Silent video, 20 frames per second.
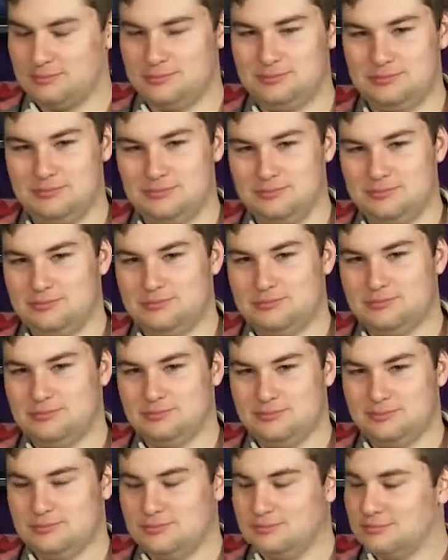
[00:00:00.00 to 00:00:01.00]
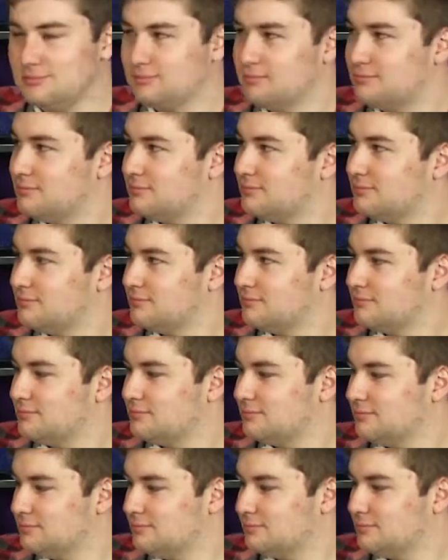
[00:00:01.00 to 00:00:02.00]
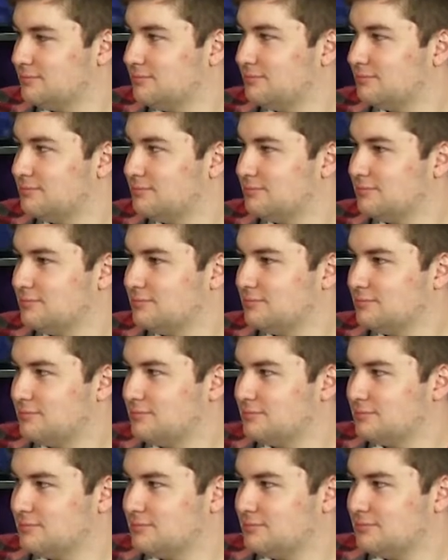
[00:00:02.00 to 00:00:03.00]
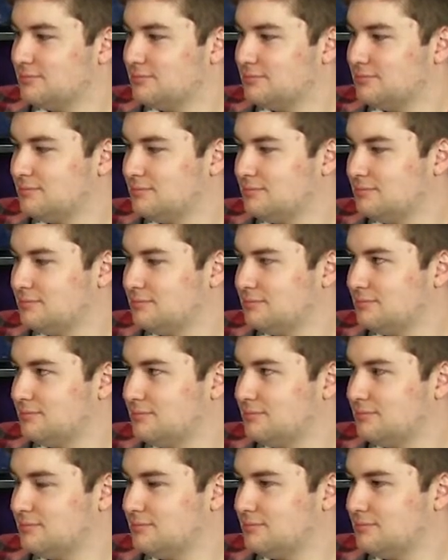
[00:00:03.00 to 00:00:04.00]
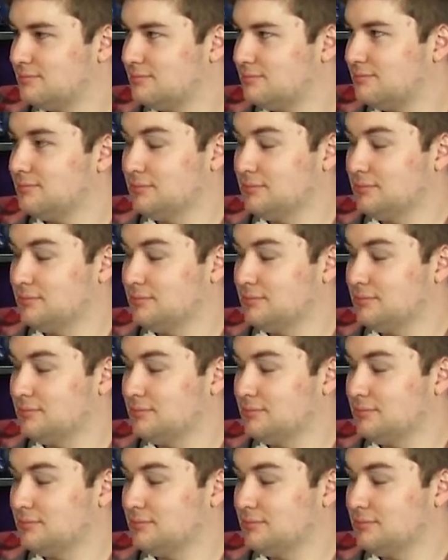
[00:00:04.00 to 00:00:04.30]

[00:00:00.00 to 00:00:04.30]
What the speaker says: This person isn't speaking.